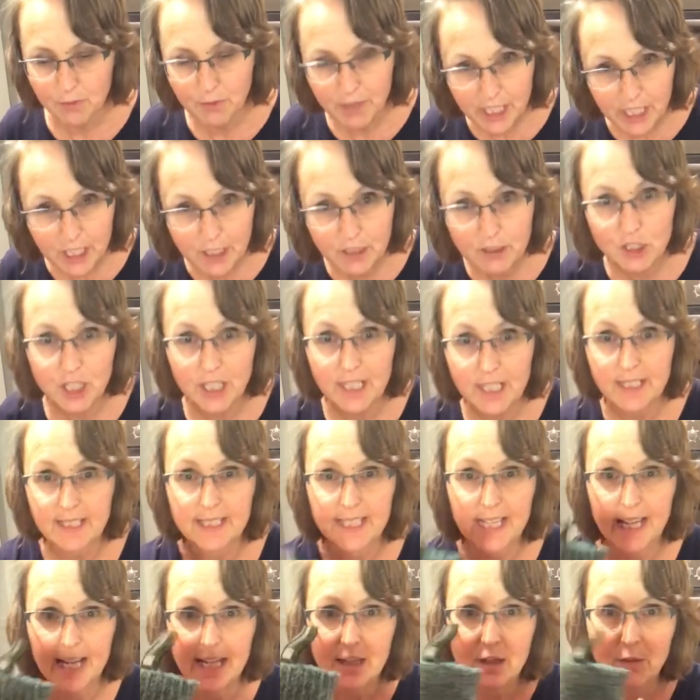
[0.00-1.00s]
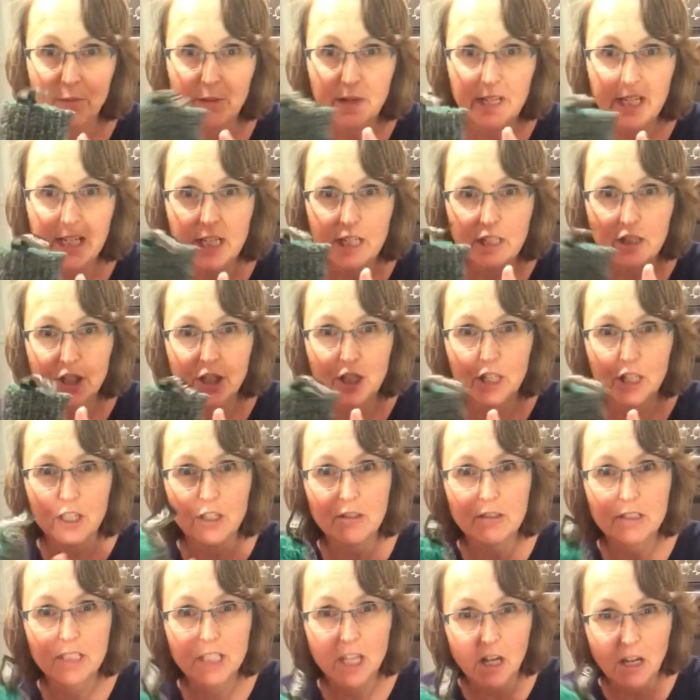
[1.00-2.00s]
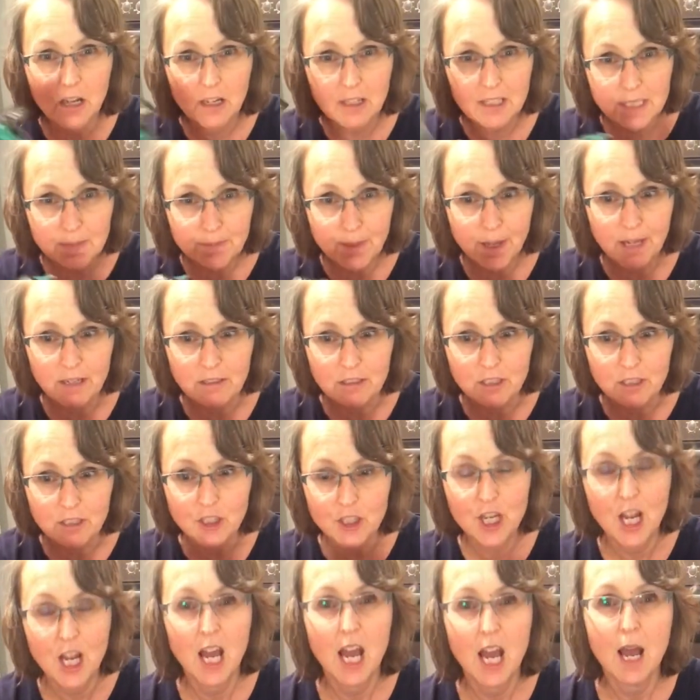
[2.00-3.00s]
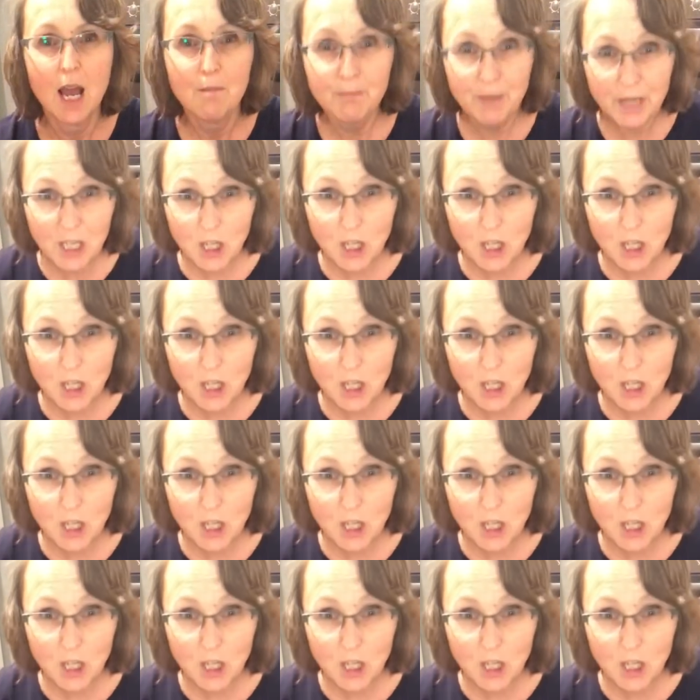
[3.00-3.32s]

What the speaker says: to give it a tiny little bit more on the back.